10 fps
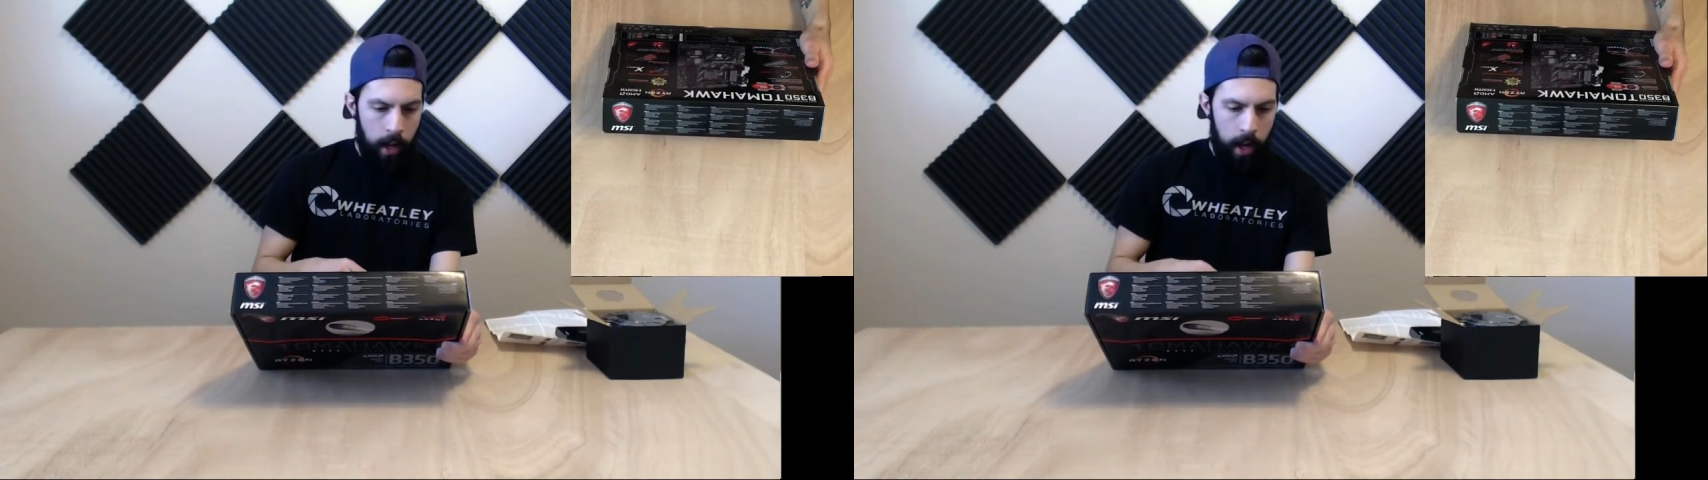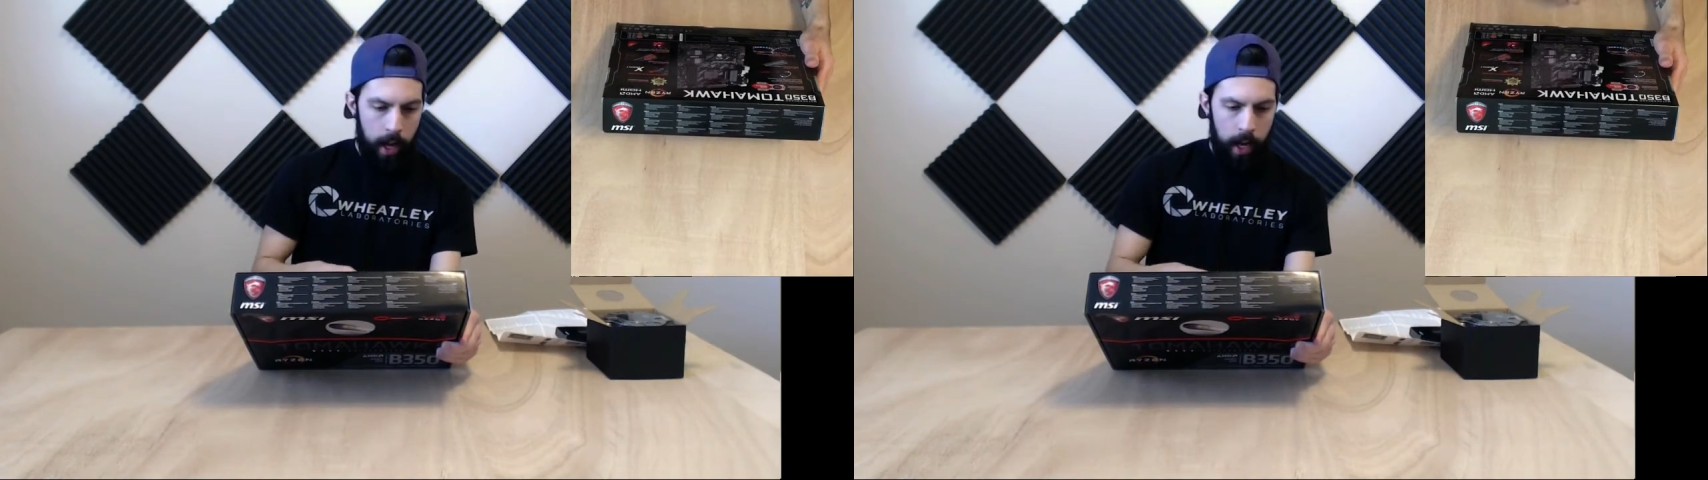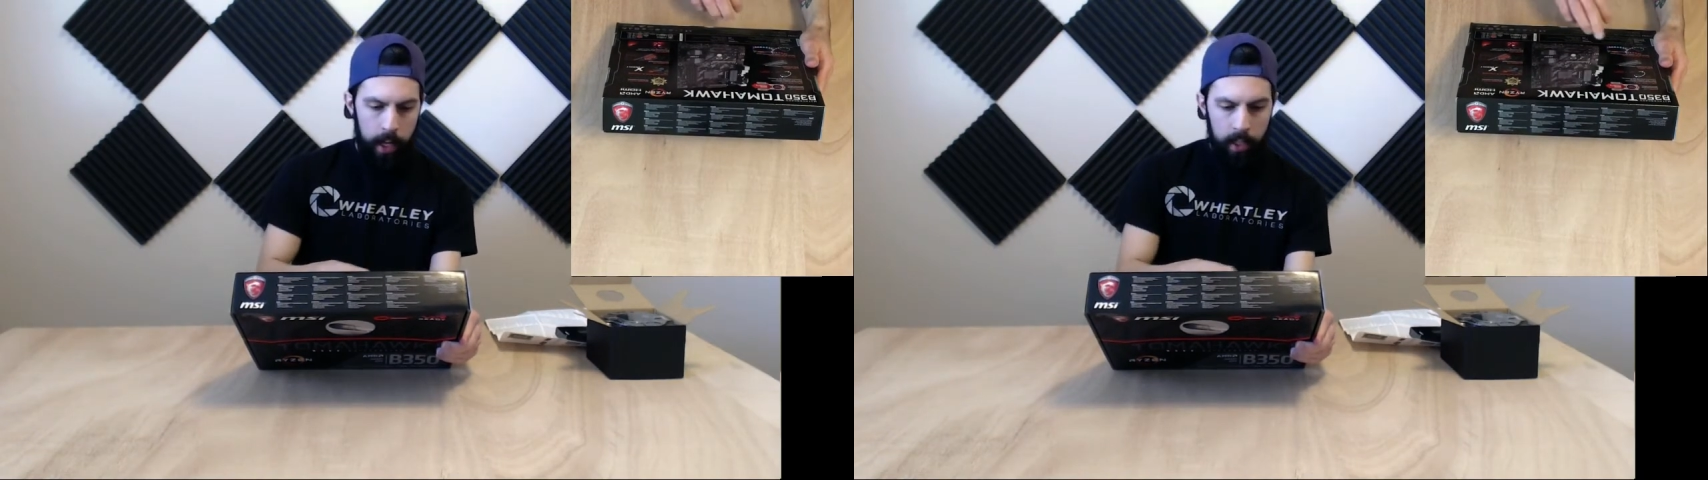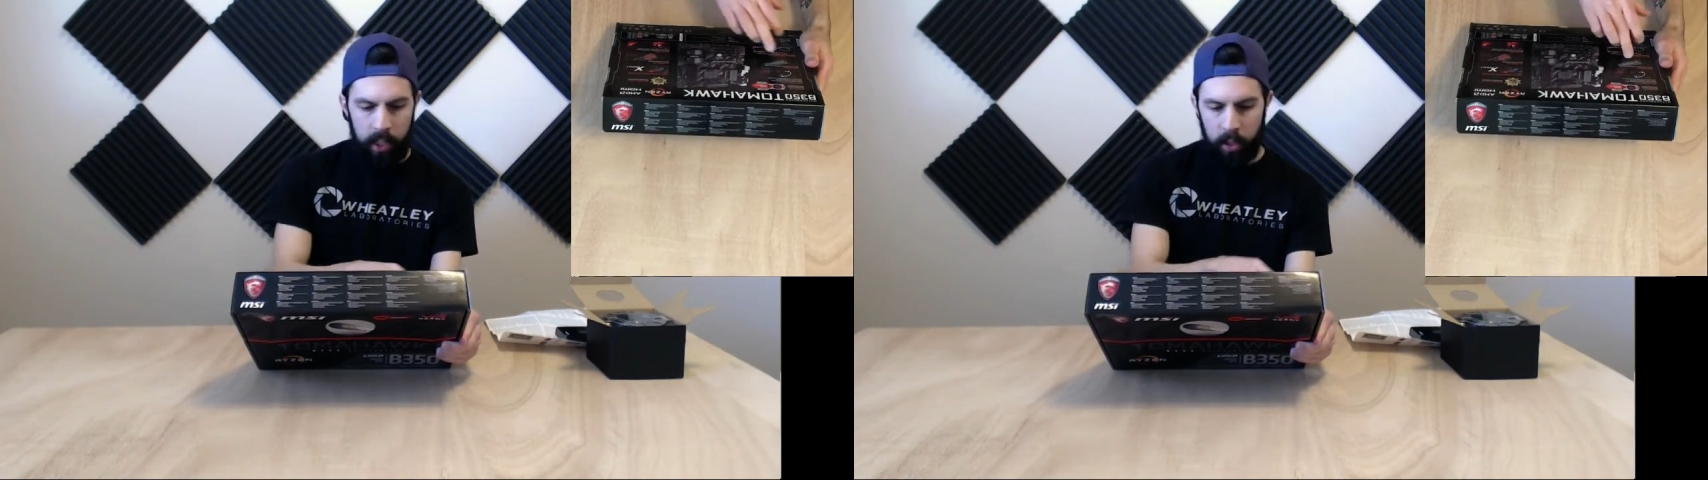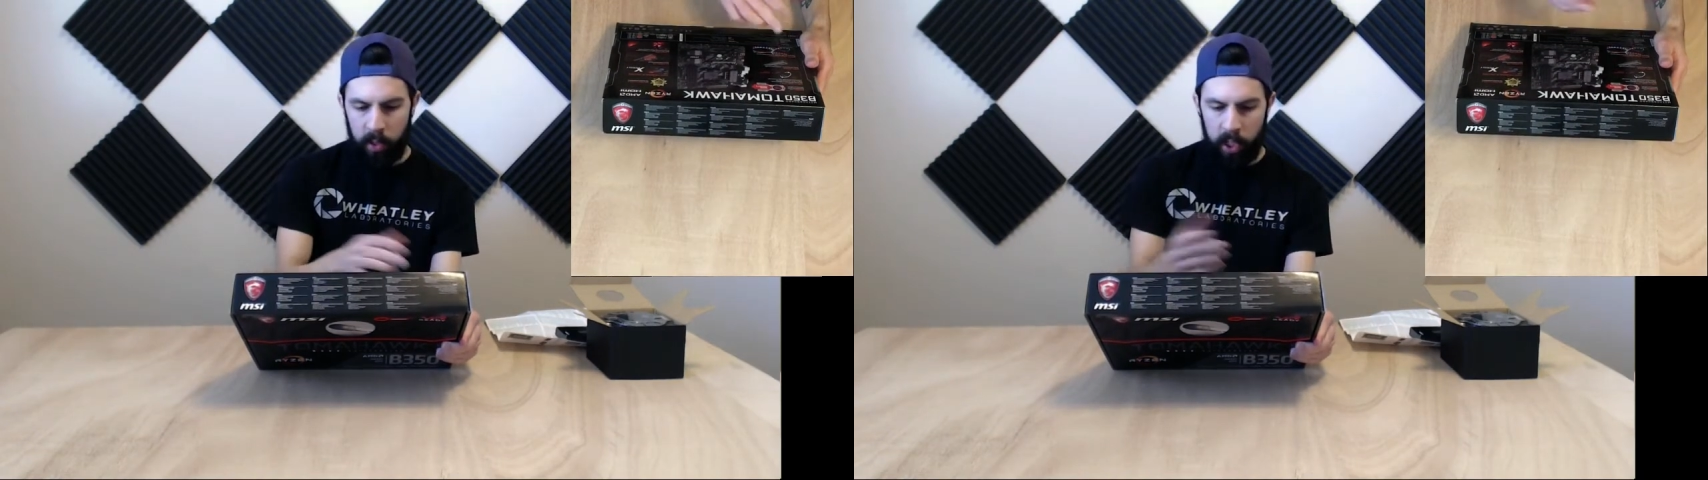It's
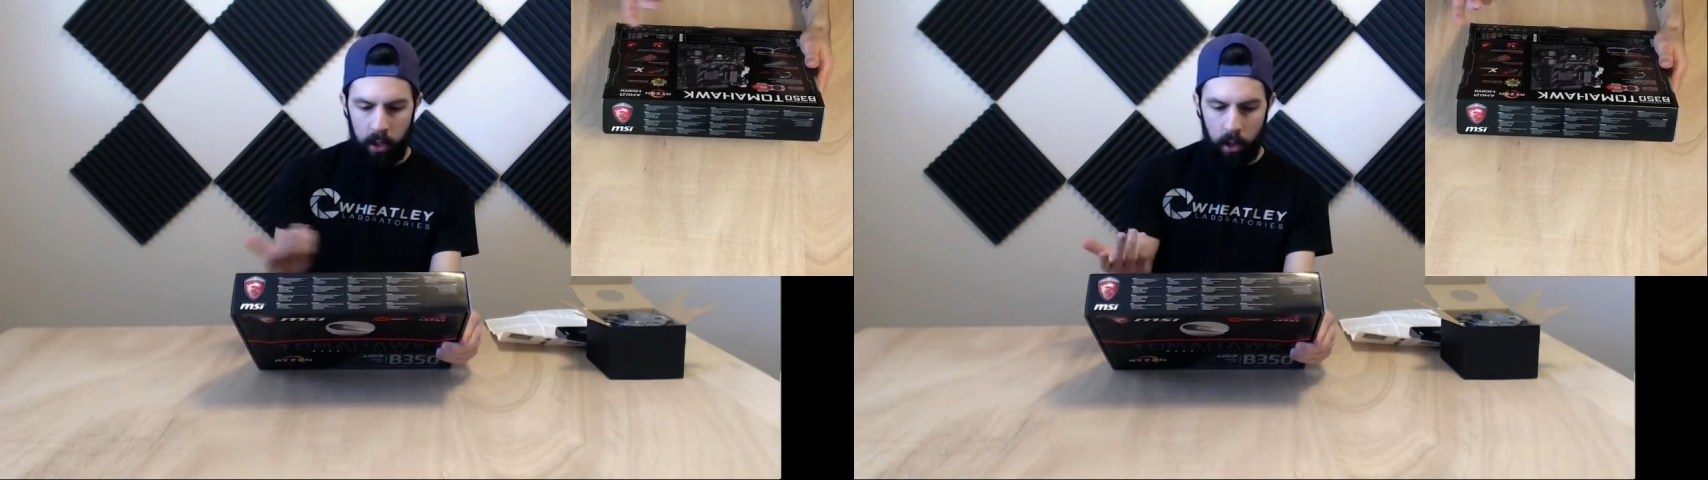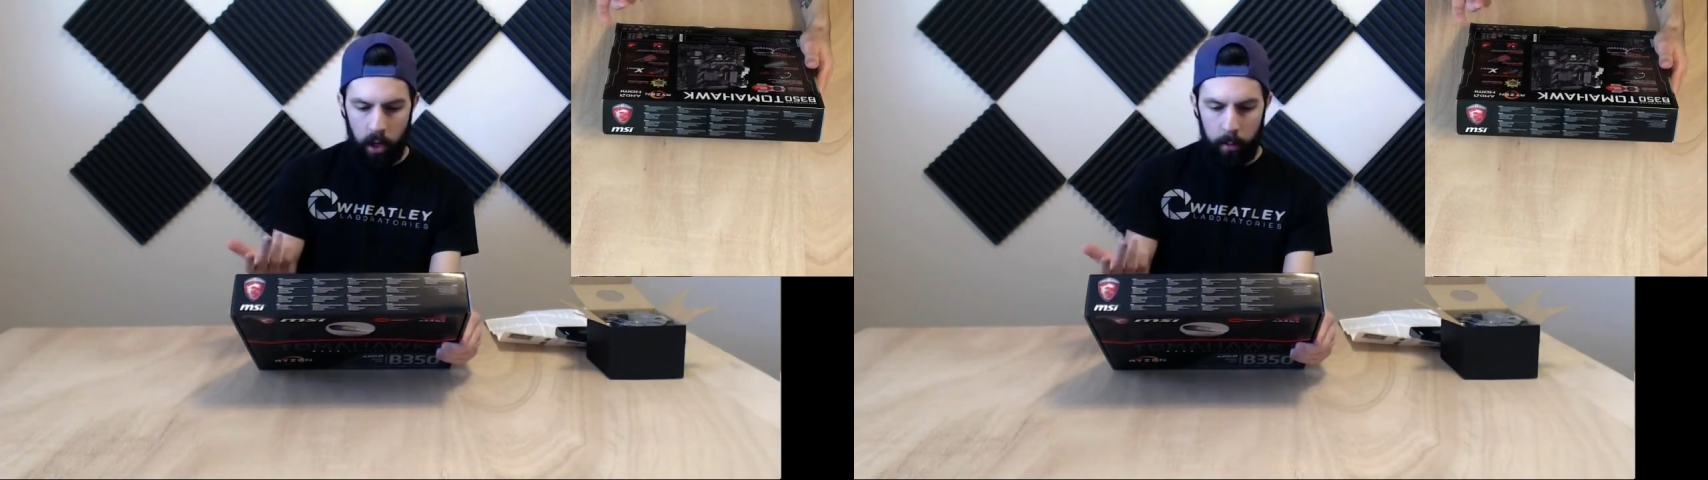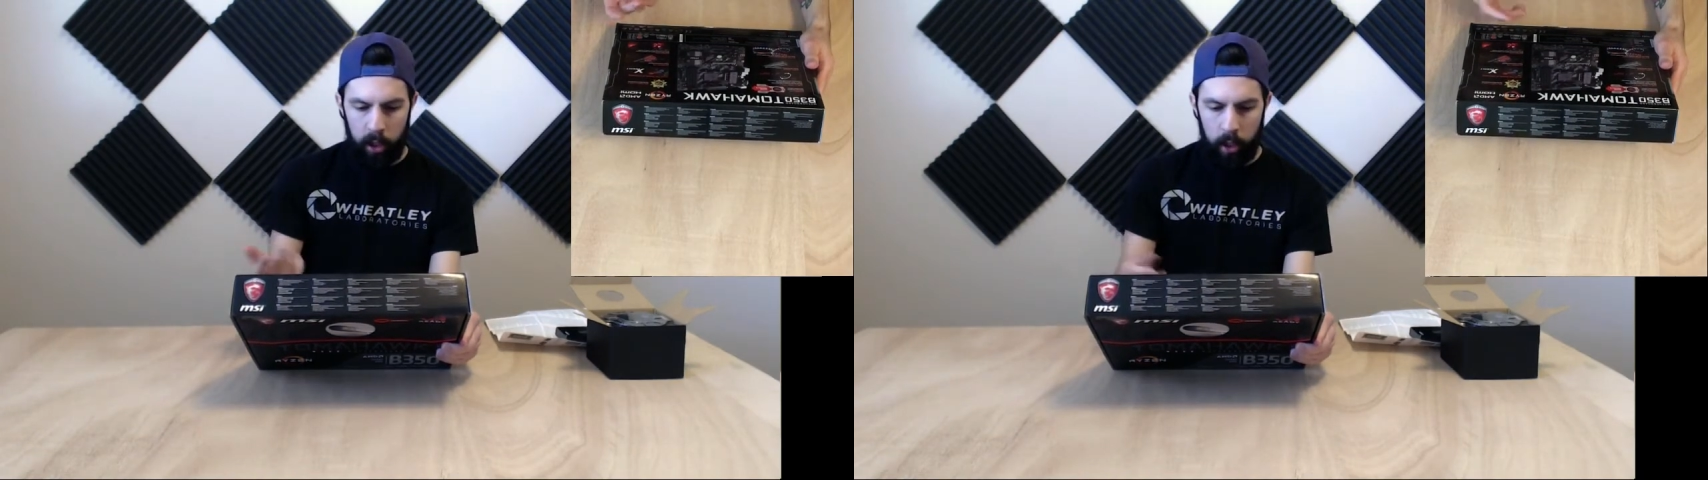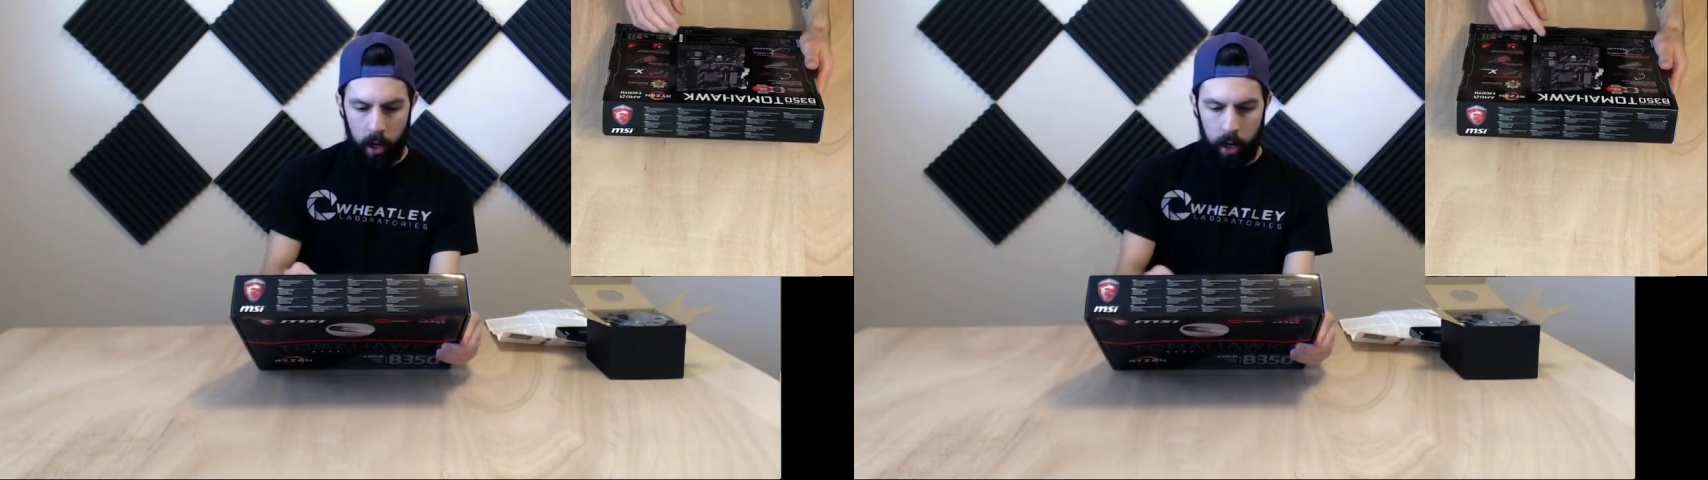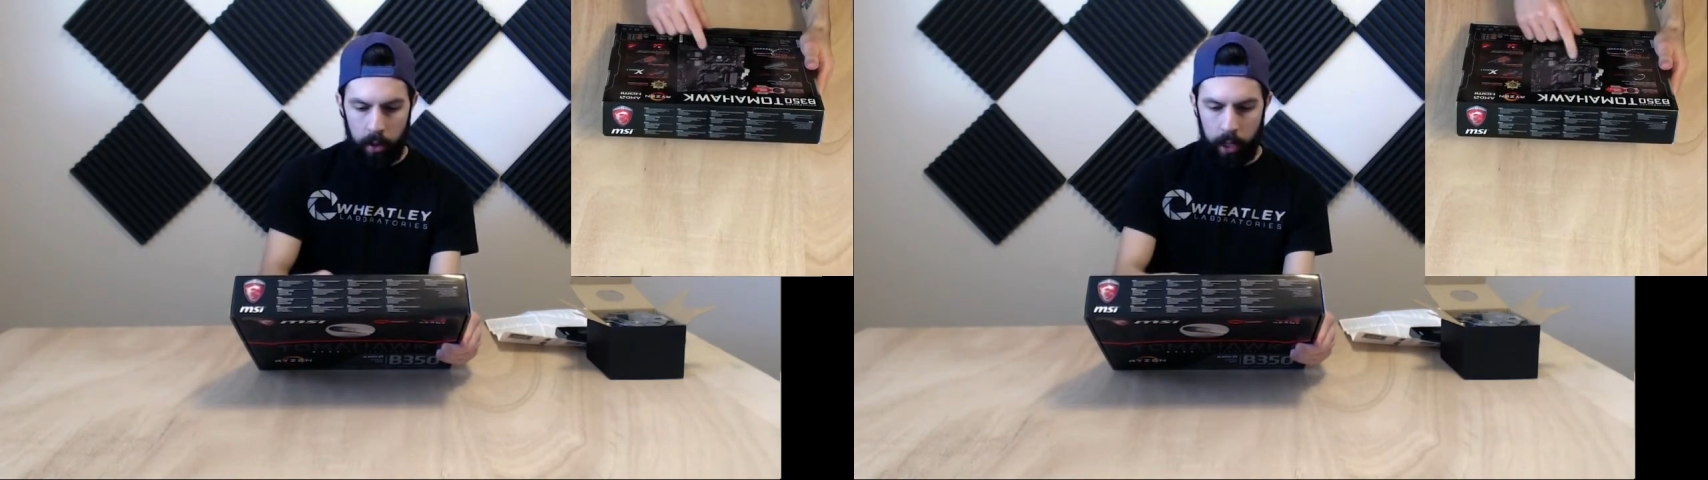got some steel armor
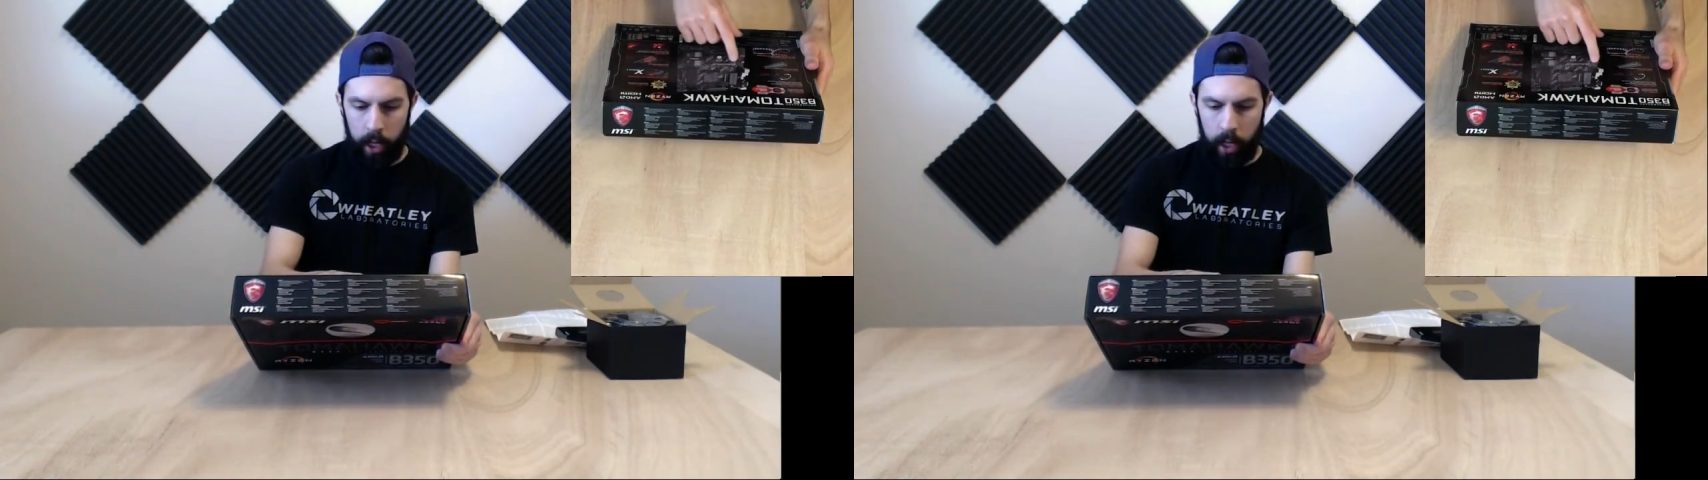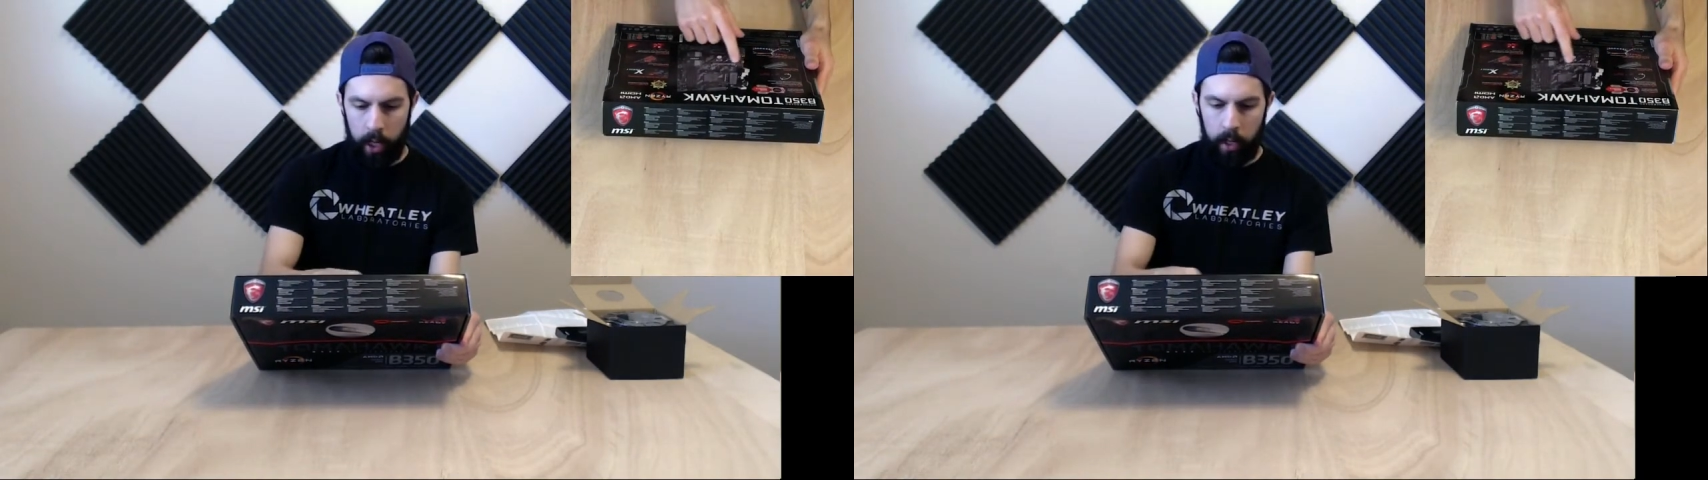on the